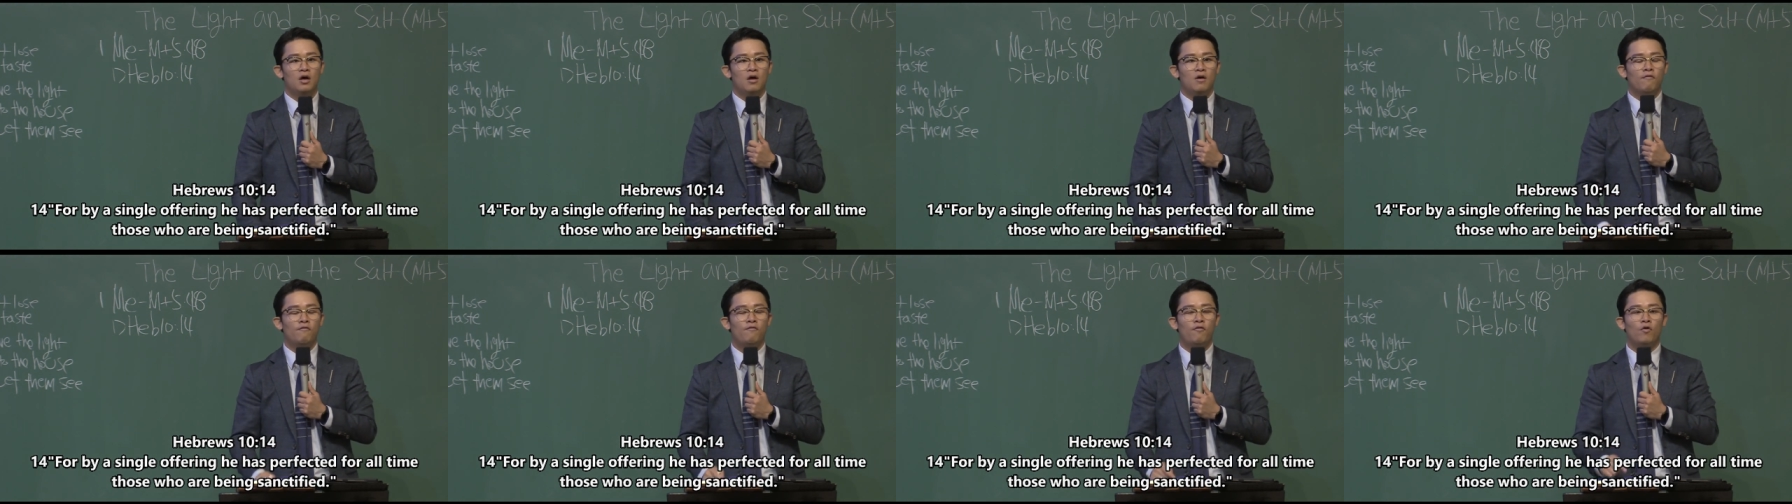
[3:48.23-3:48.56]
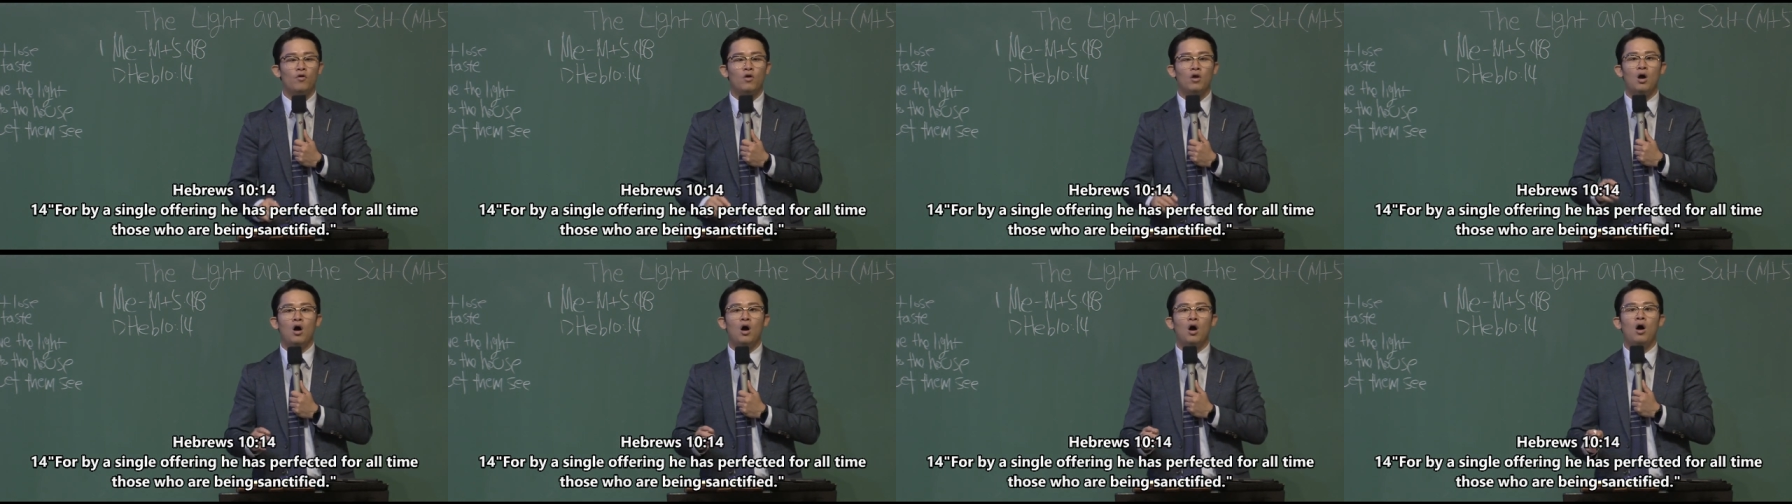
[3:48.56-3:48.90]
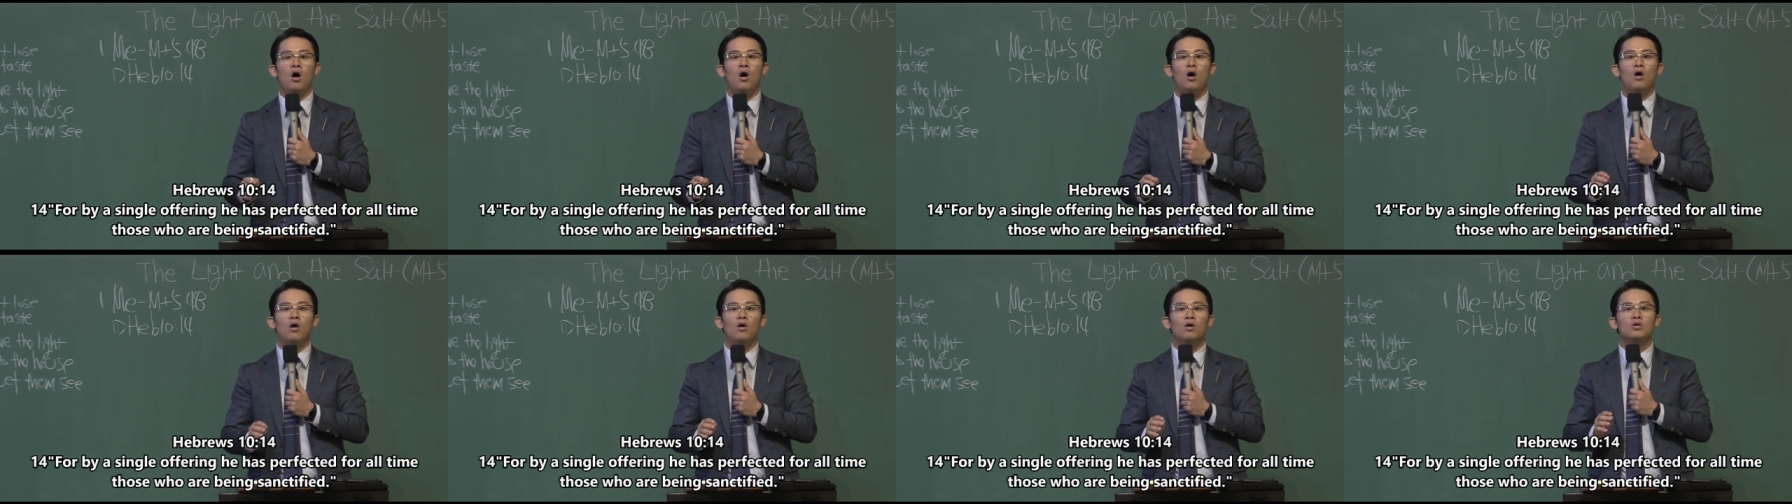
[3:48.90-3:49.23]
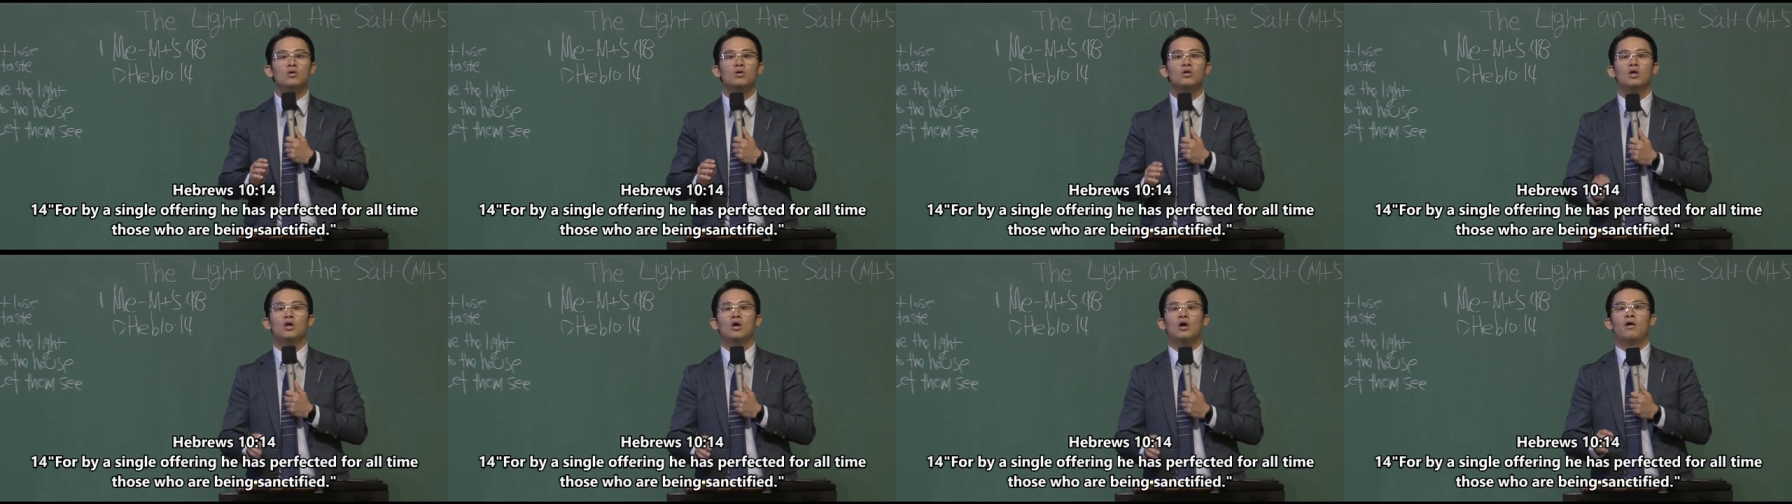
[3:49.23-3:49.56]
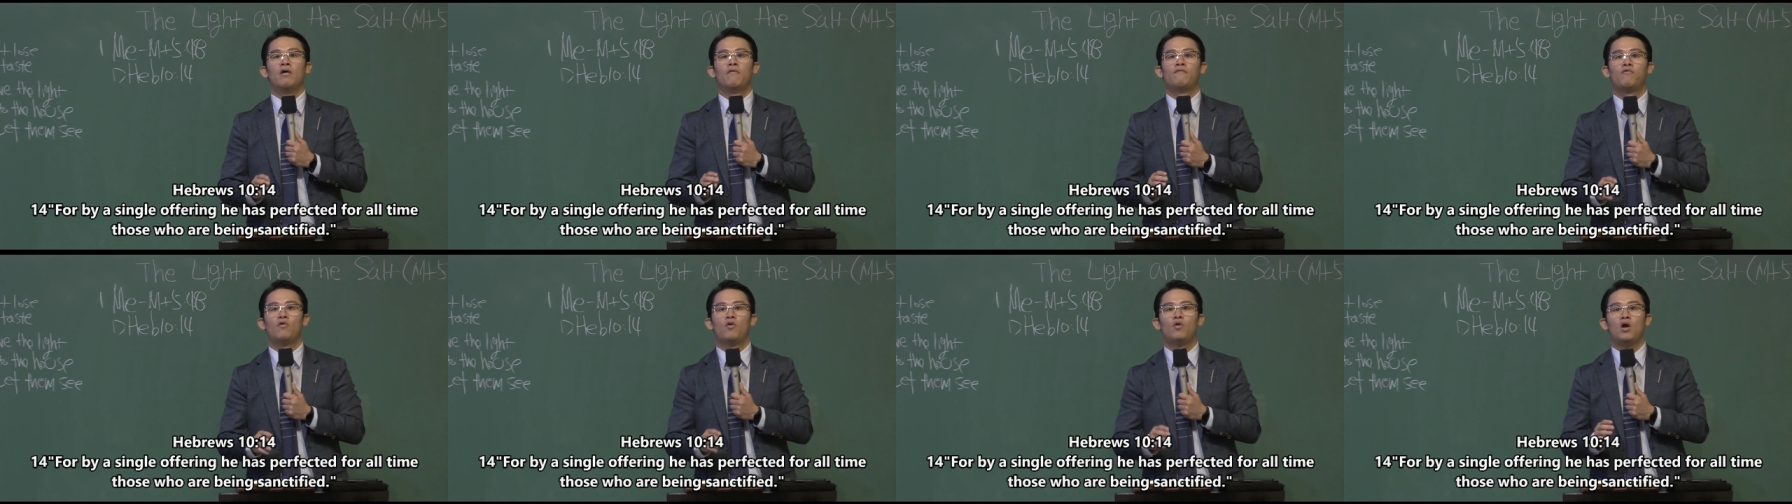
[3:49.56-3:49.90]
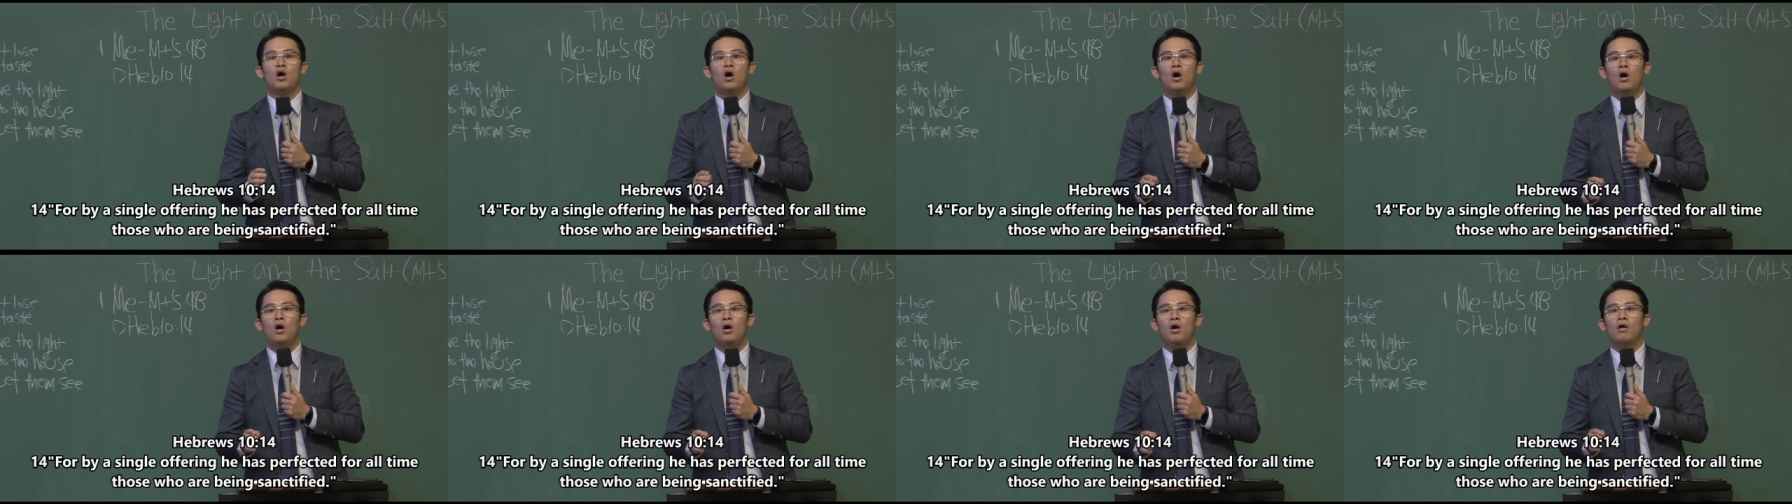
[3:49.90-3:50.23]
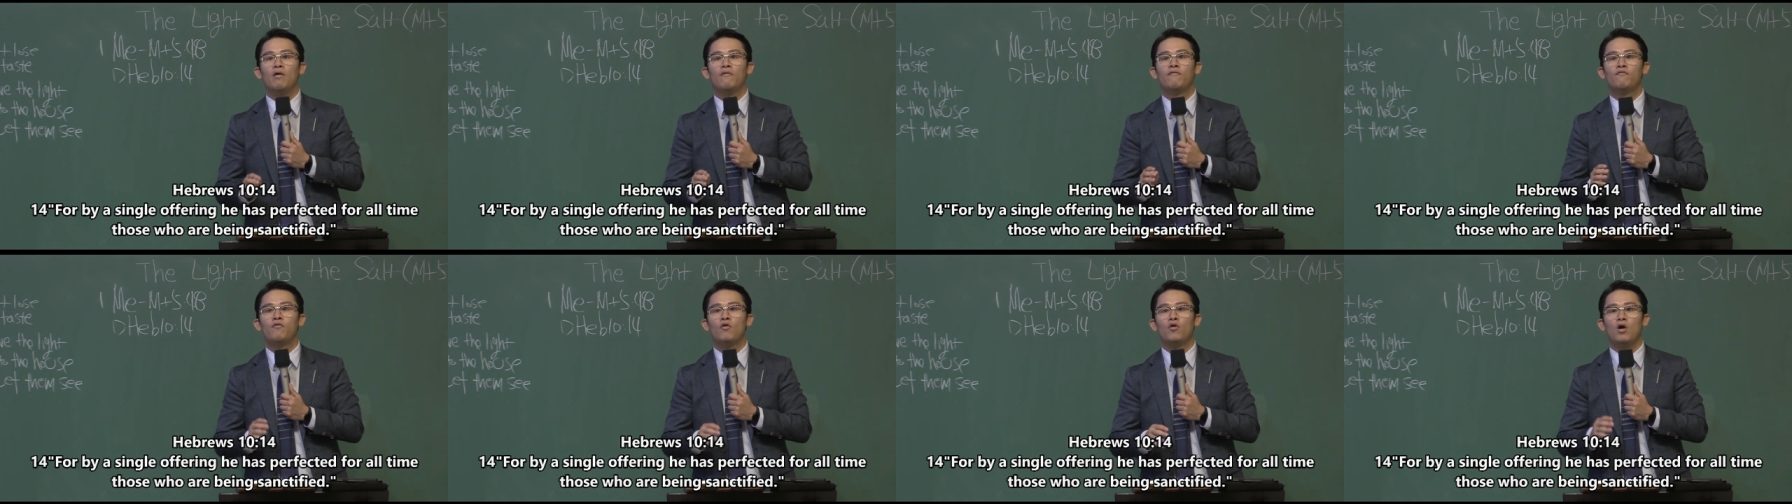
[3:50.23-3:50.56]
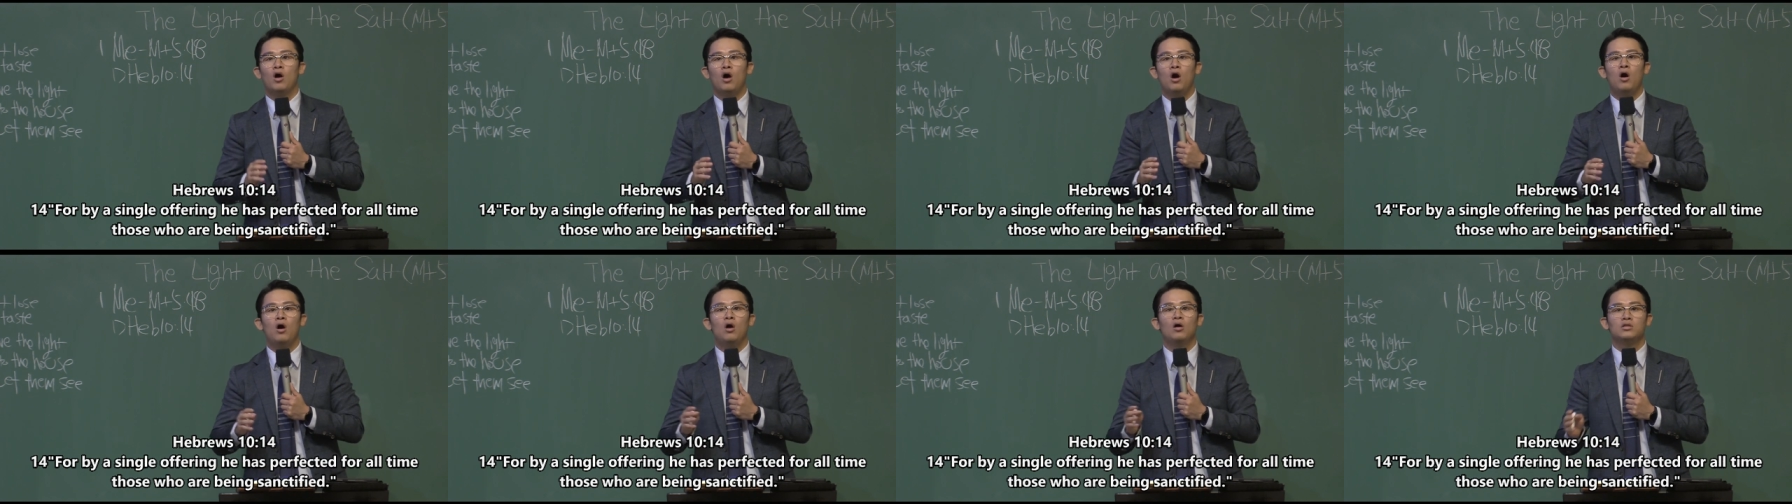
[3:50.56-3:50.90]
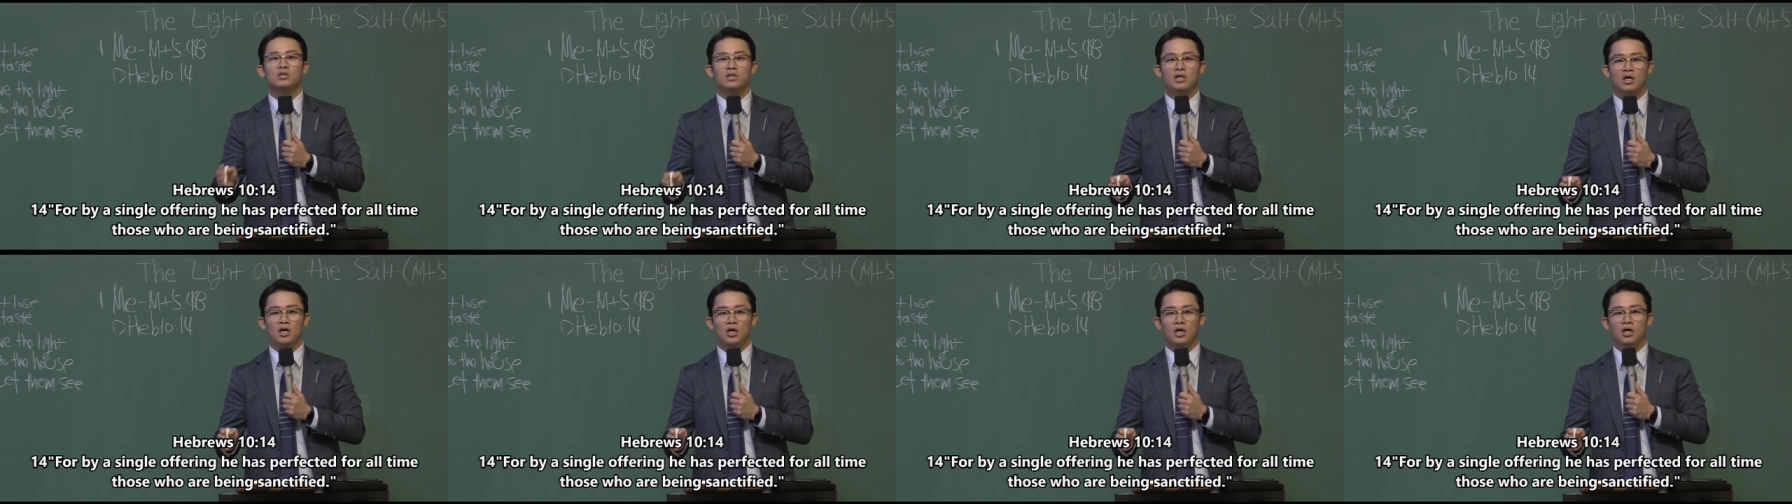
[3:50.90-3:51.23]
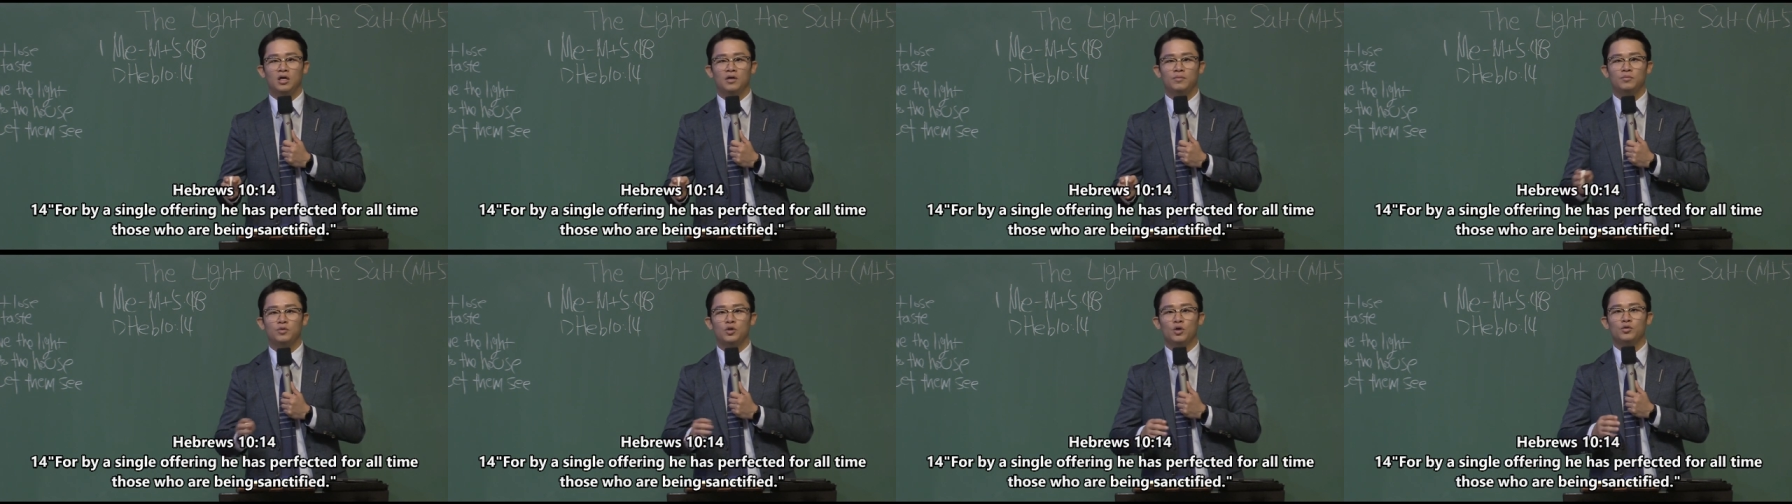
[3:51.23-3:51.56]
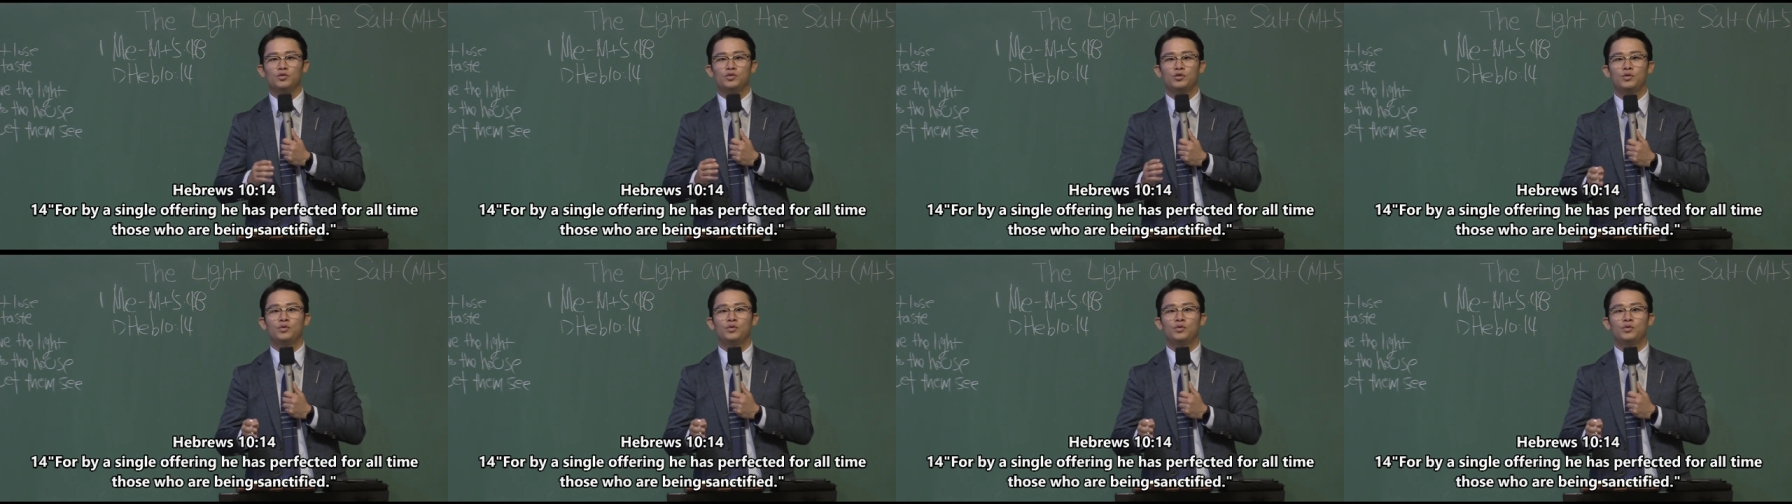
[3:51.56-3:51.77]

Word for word: for all for all for all time those